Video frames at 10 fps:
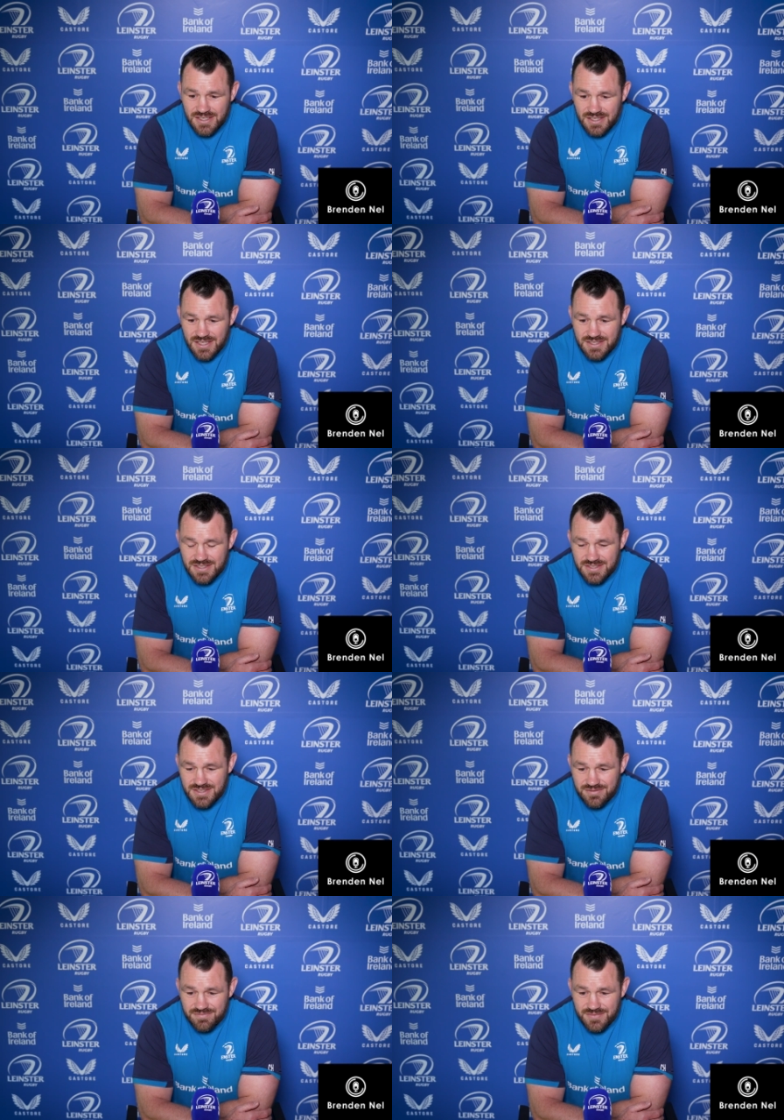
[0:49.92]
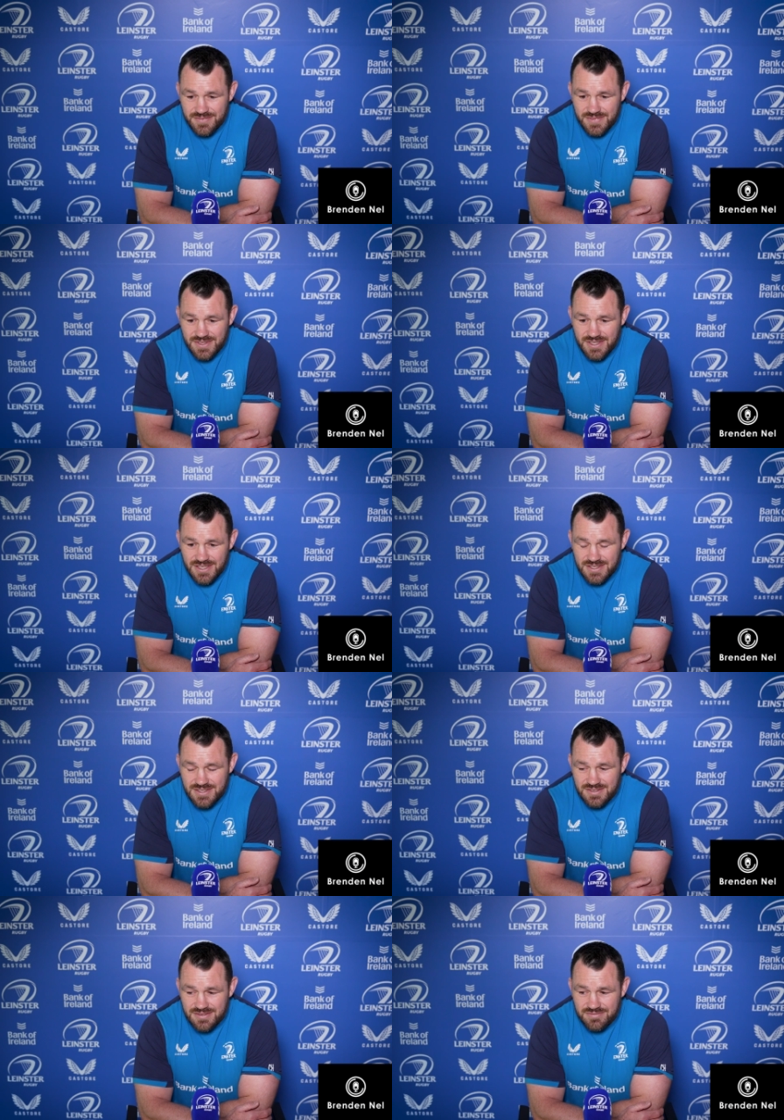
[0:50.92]
that's
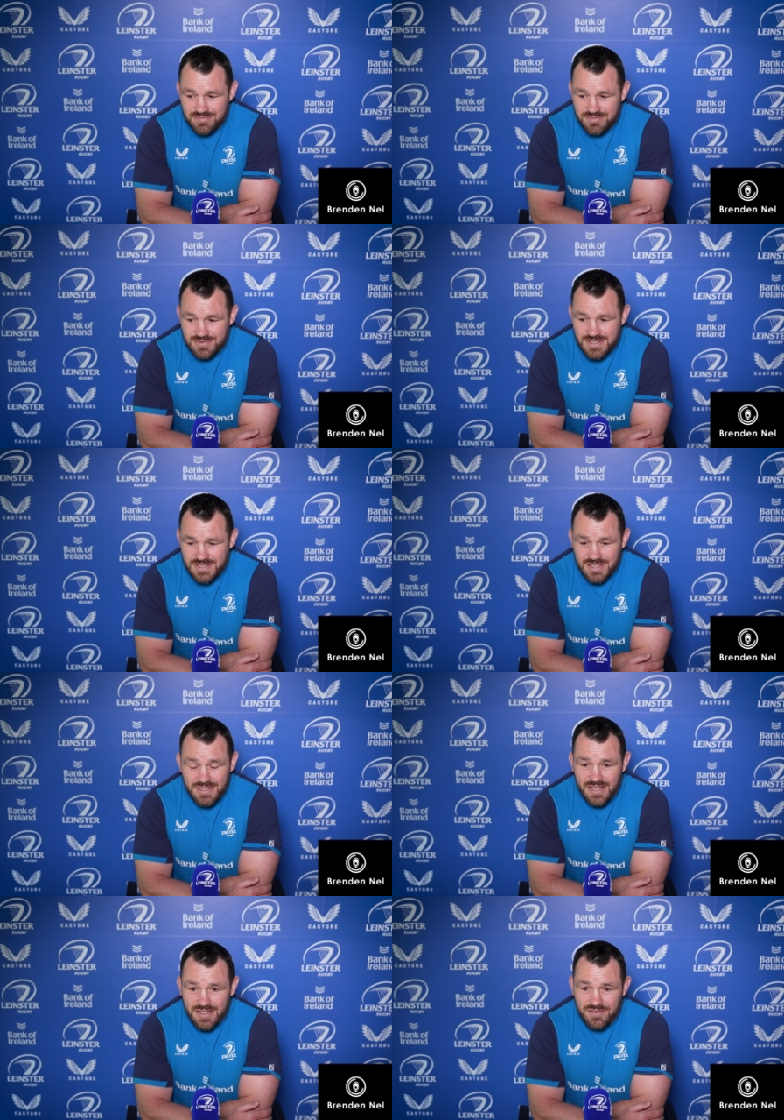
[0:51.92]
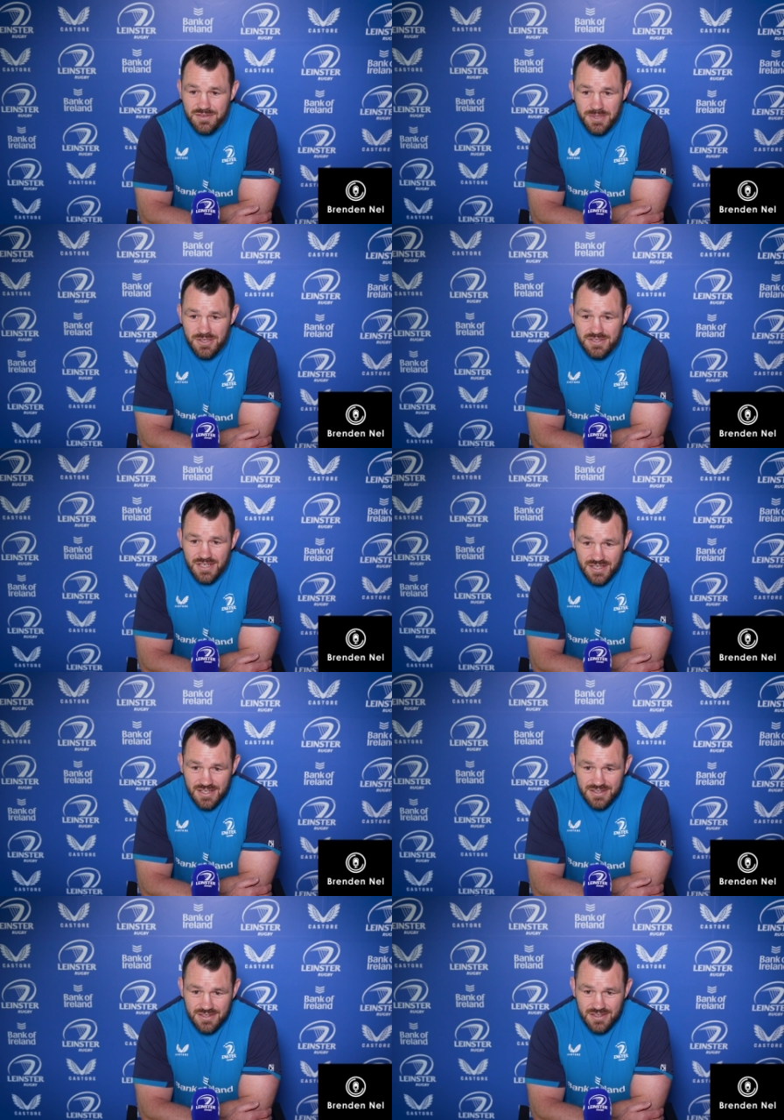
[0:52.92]
that's still not even to be looked at
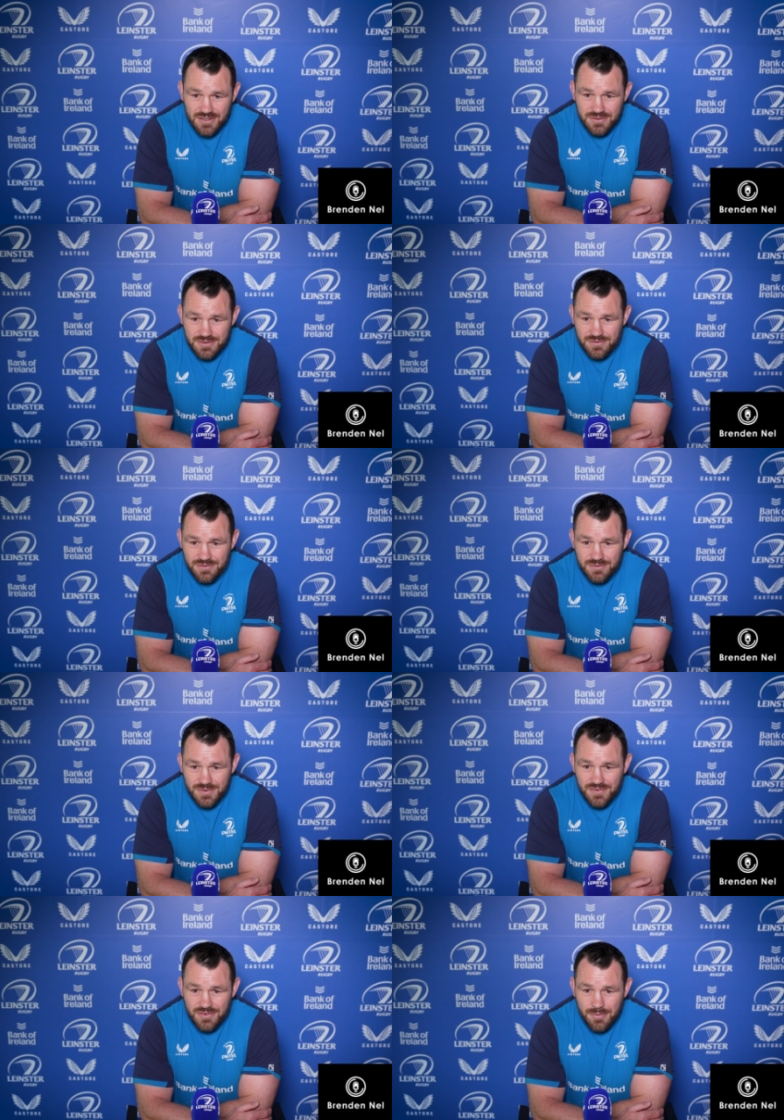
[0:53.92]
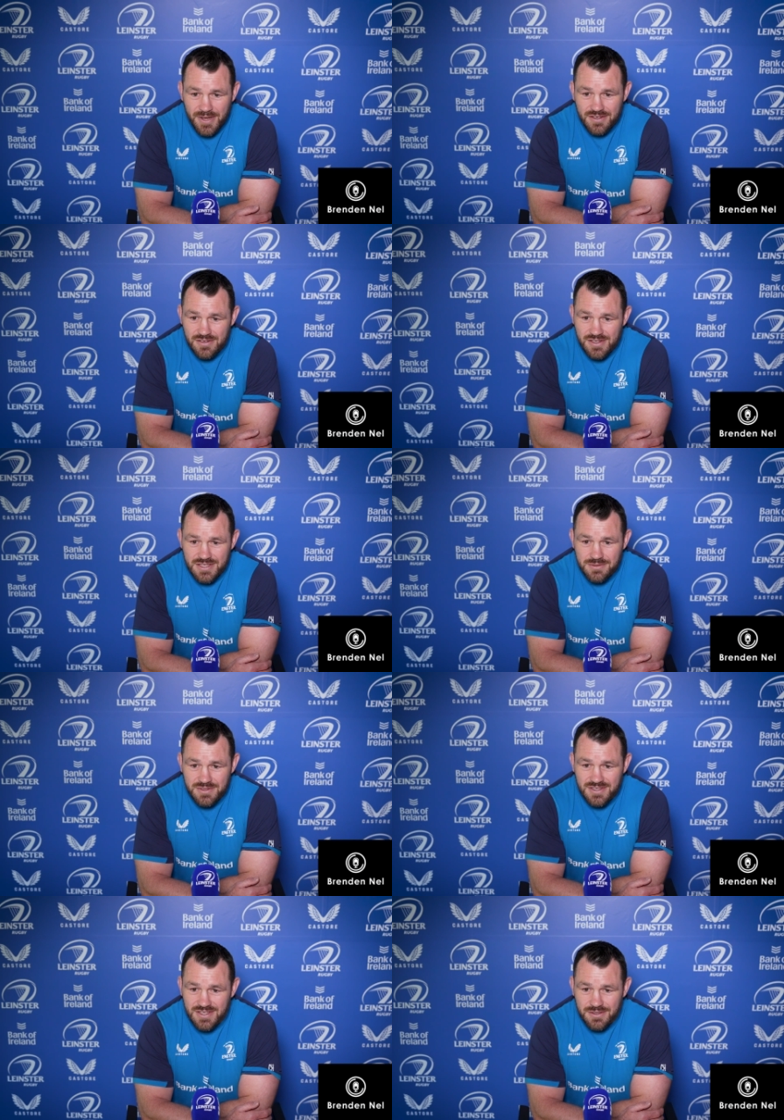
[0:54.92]
yet. You know, we've we've the remainder of this
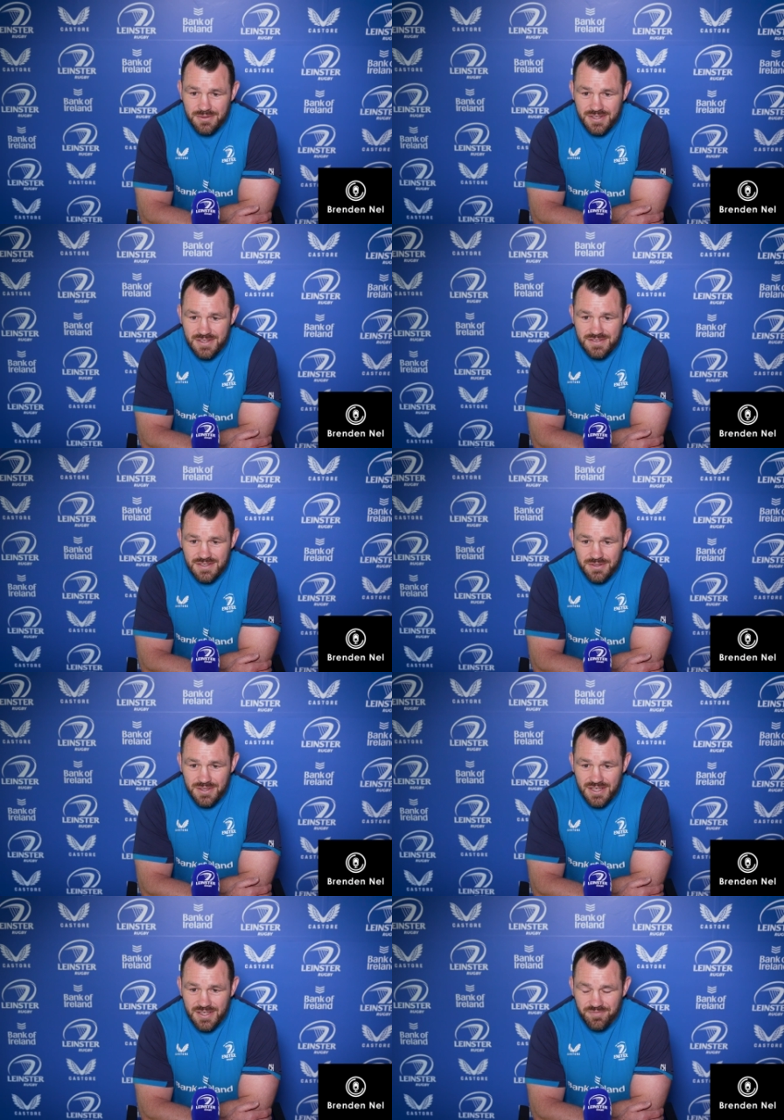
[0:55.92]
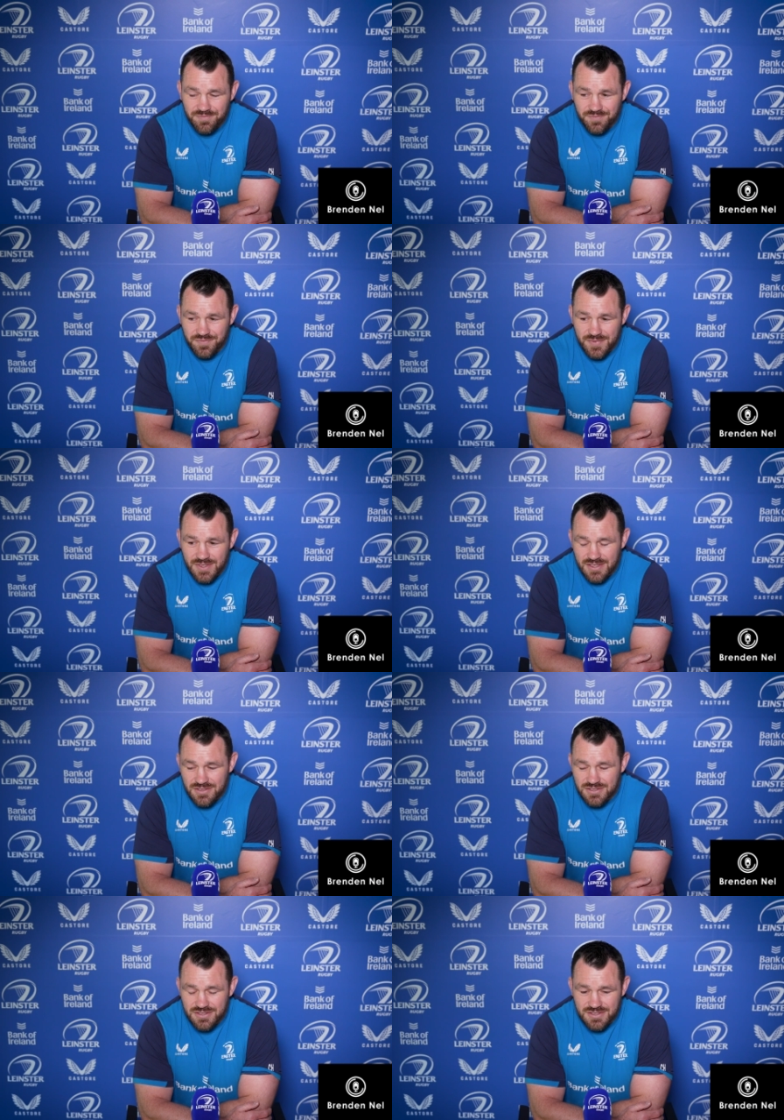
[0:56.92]
one to deal with. So um, you know,
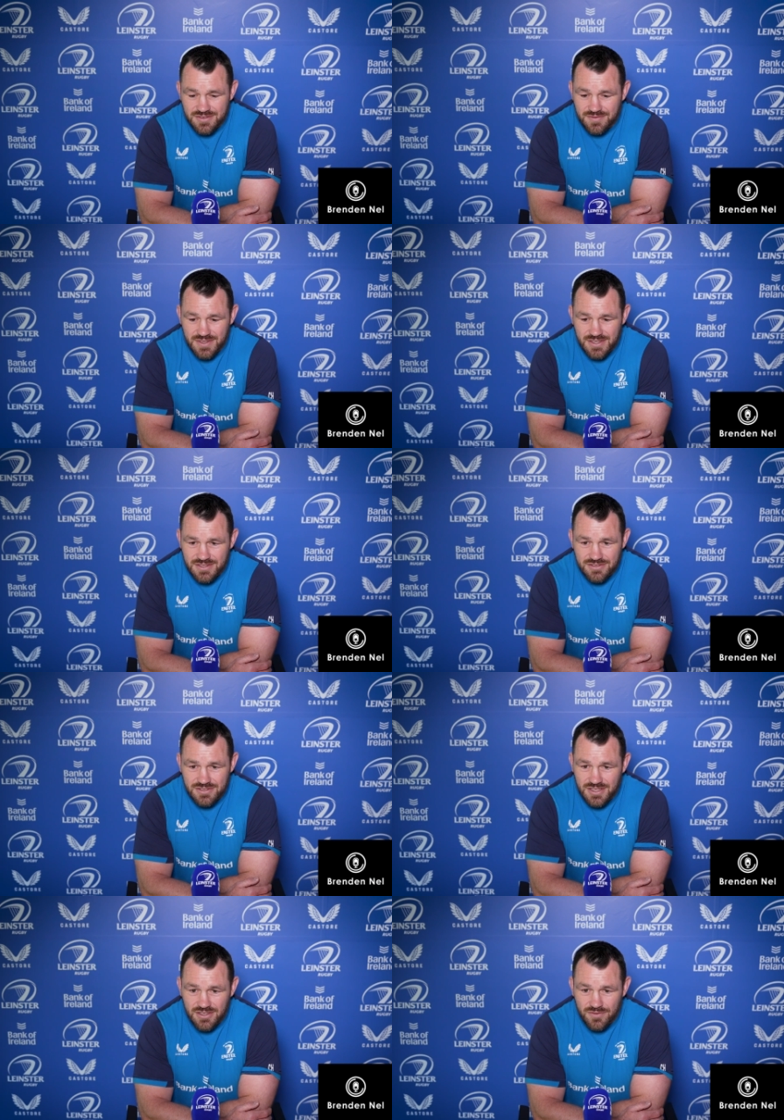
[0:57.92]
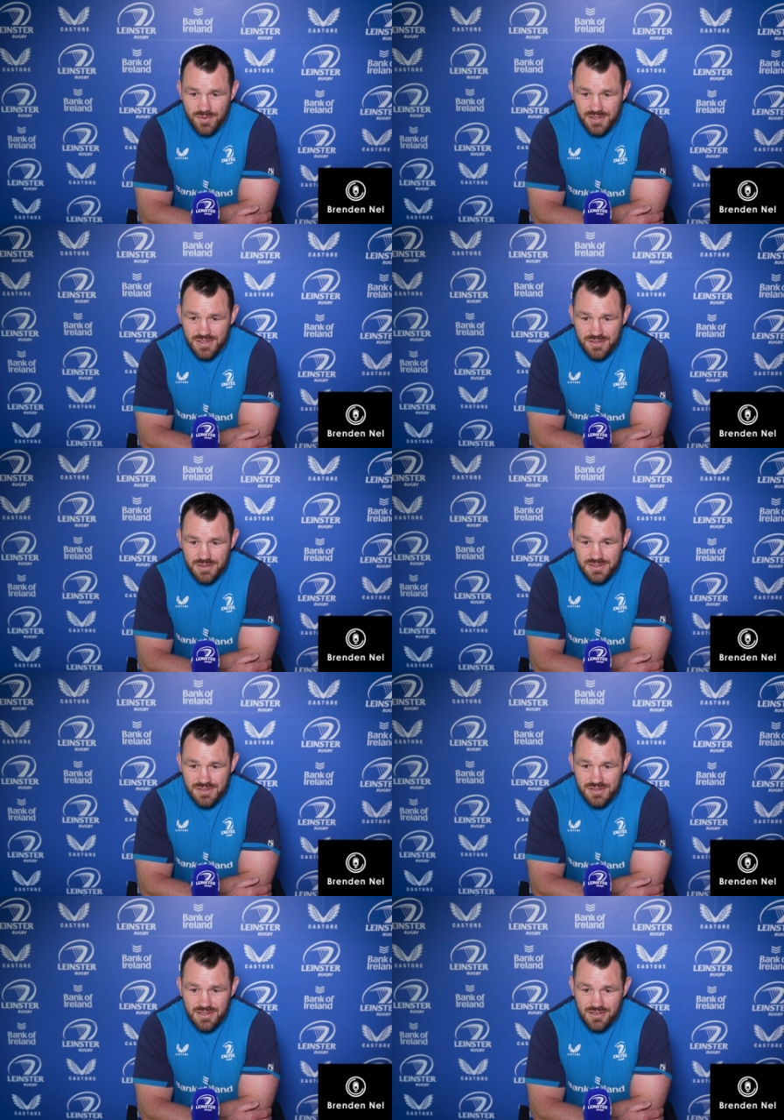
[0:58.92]
it's just it's just I love what I do,
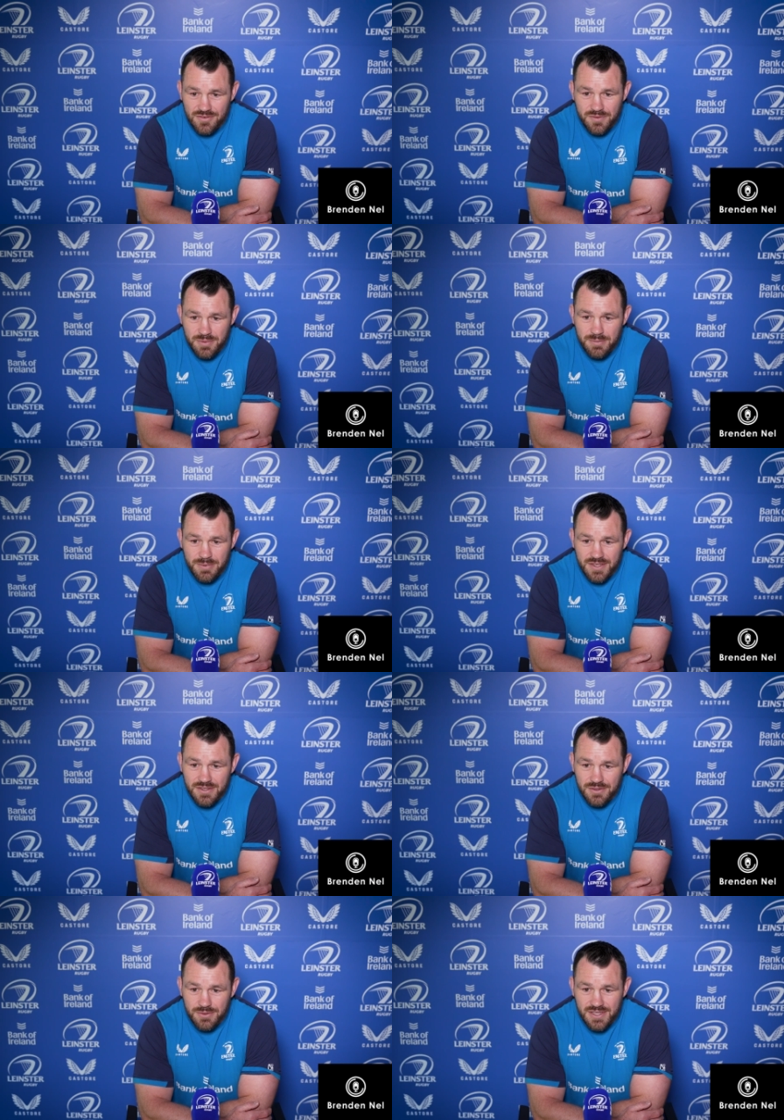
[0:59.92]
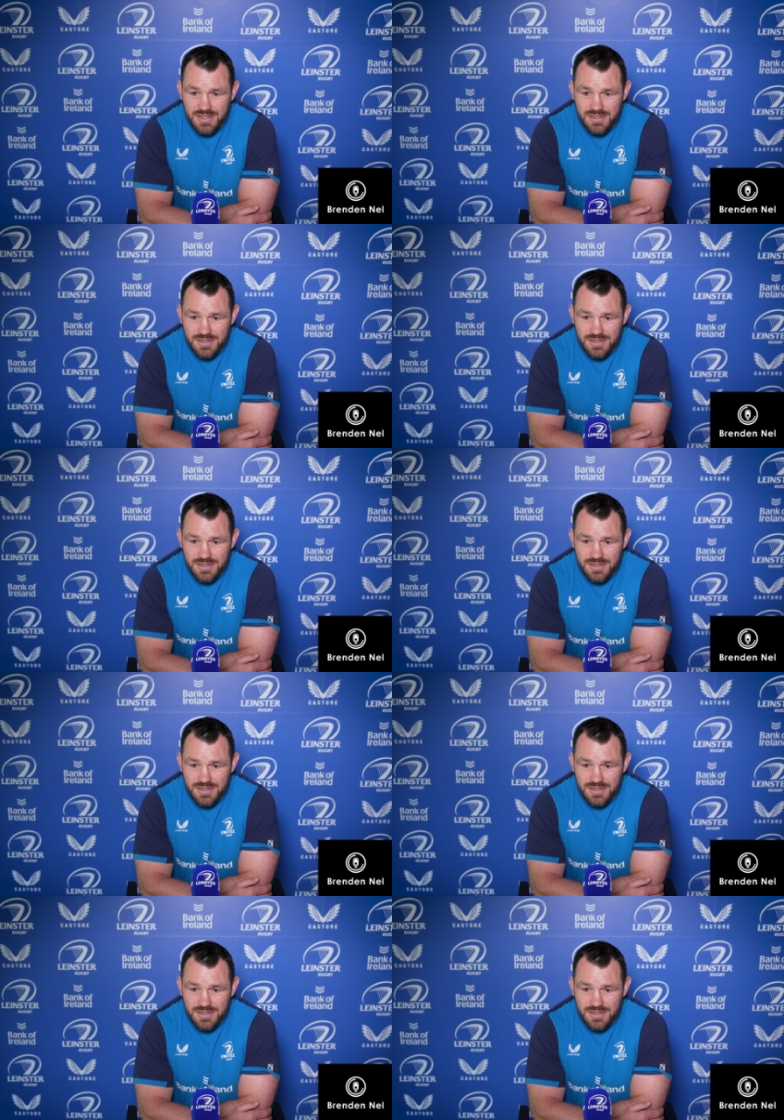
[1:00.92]
and I love the people I do it with,